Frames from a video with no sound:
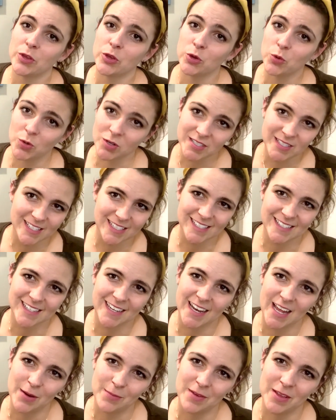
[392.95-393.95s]
your 6 to
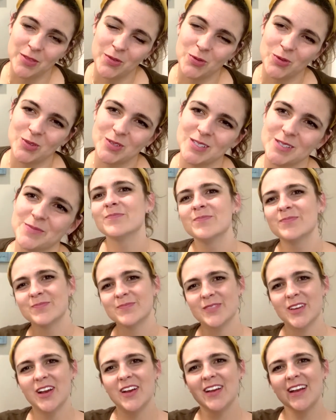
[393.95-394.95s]
9 month old.
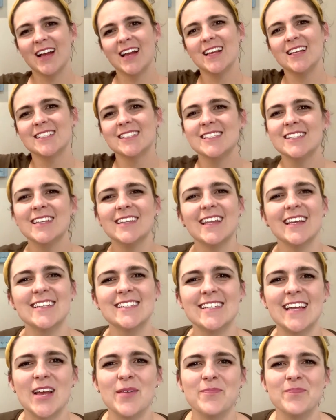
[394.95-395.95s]
All right, guys, until next
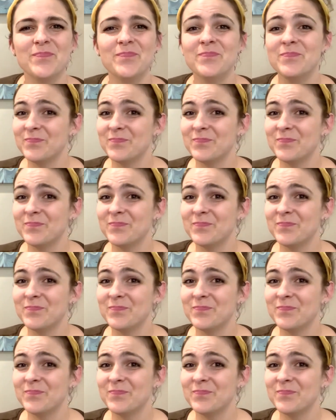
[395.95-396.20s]
time.